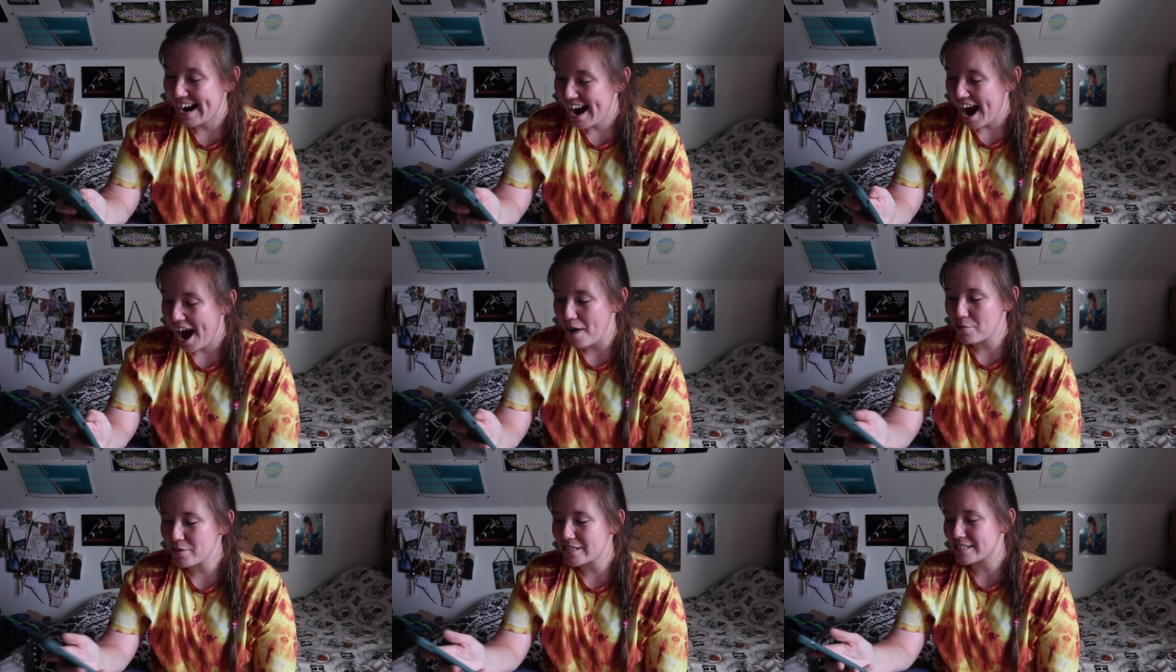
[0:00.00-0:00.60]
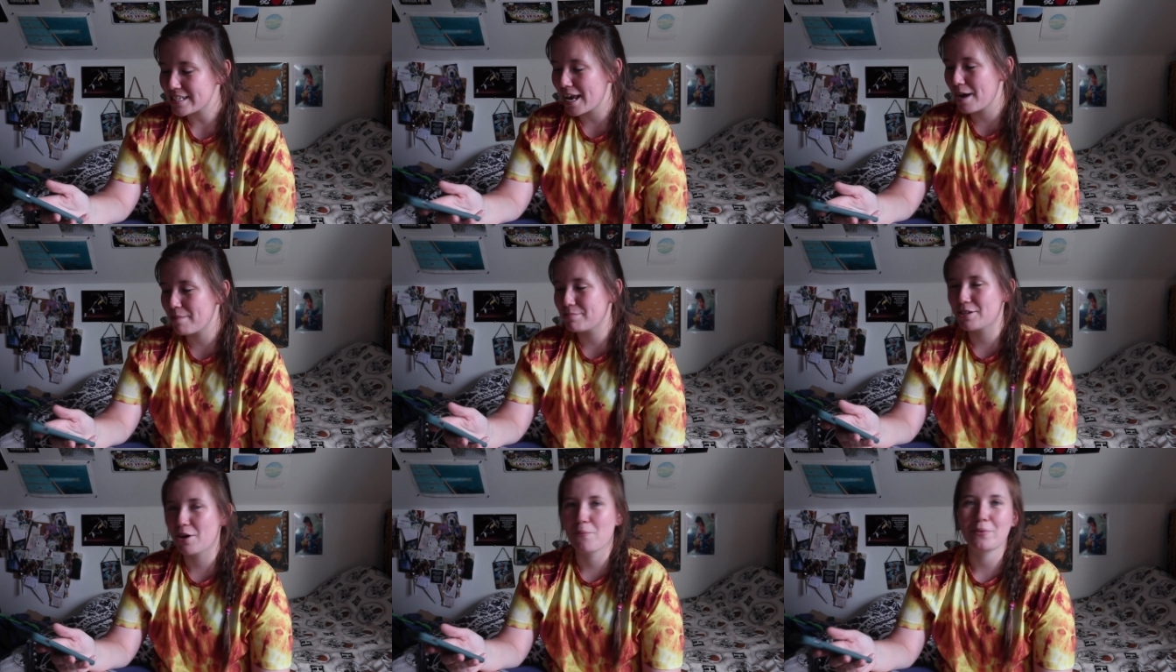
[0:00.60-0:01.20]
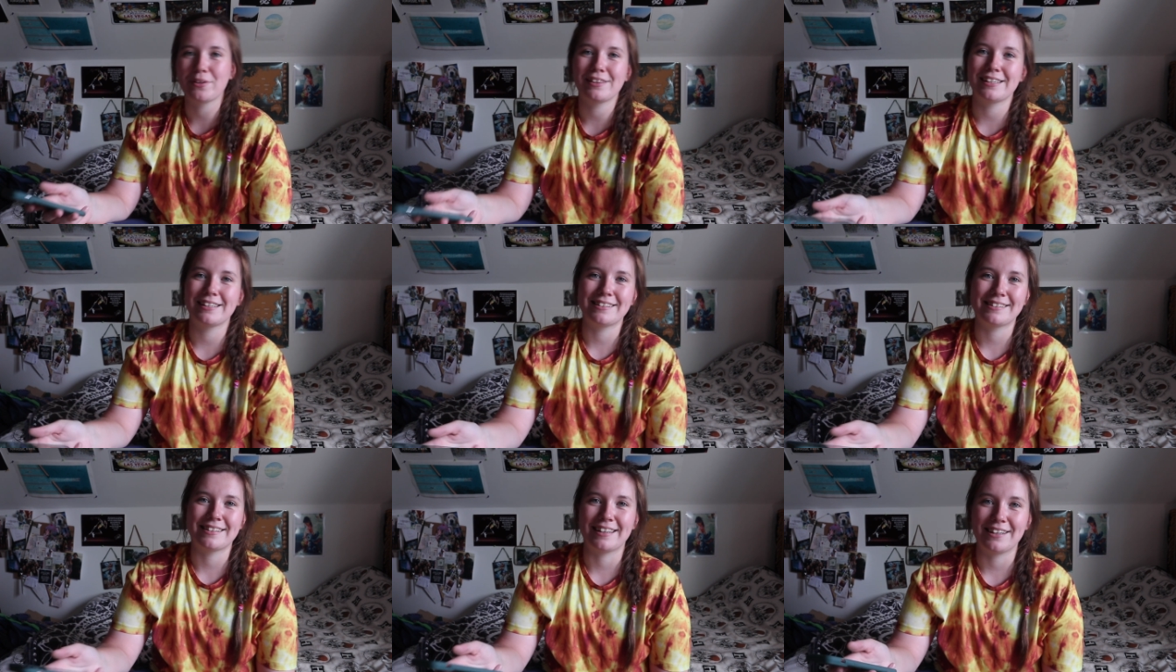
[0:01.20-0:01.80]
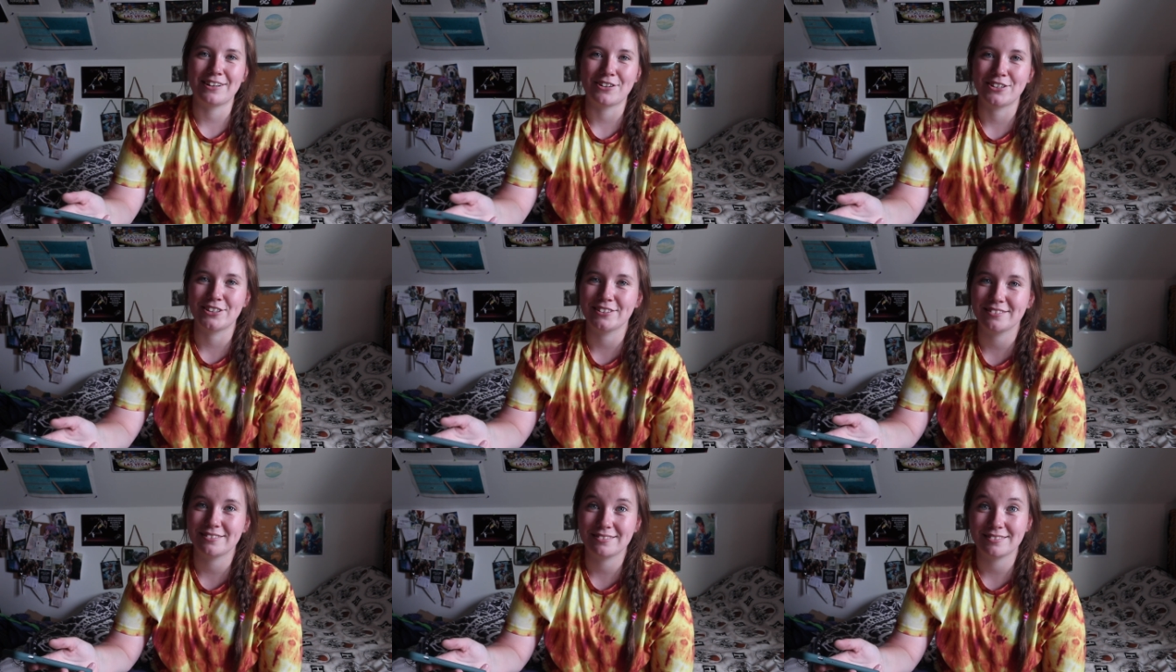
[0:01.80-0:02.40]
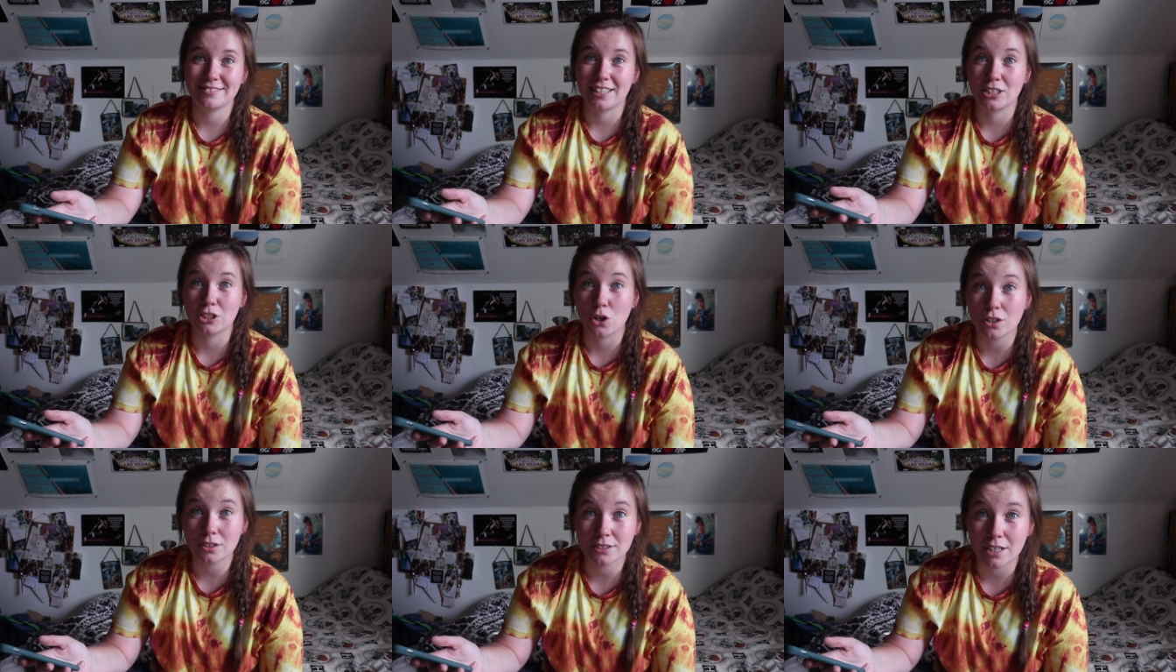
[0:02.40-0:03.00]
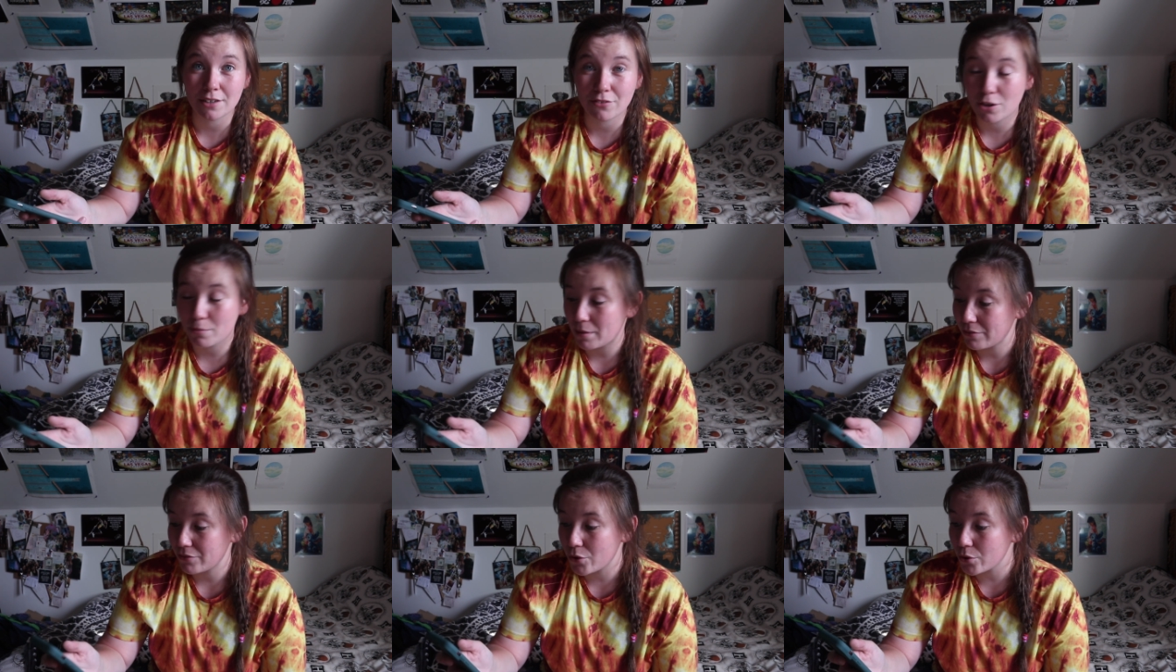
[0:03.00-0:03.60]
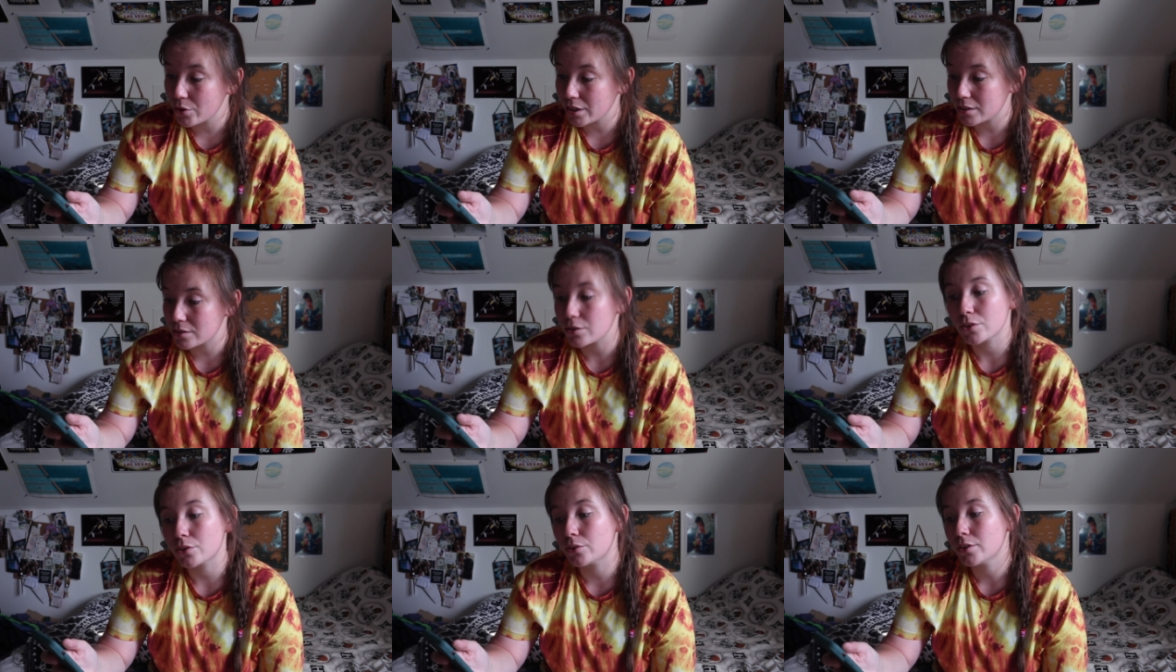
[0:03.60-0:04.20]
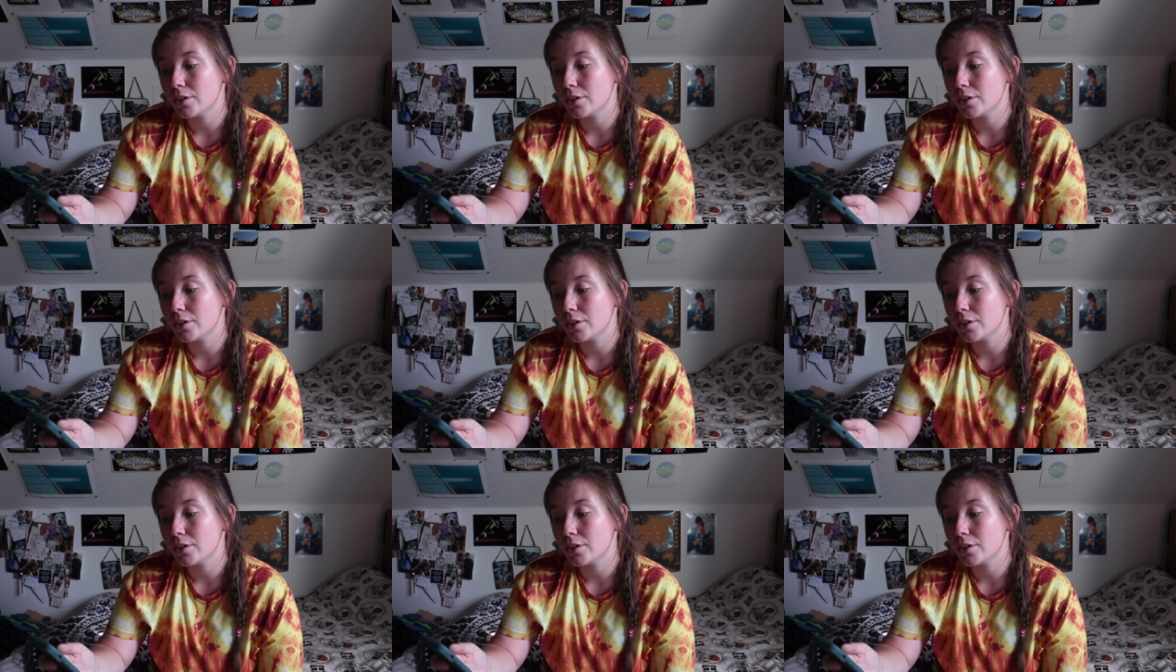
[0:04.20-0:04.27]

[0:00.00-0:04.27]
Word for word: I wouldn't say I'm someone that's like got a lot of stuff on my phone, I don't know.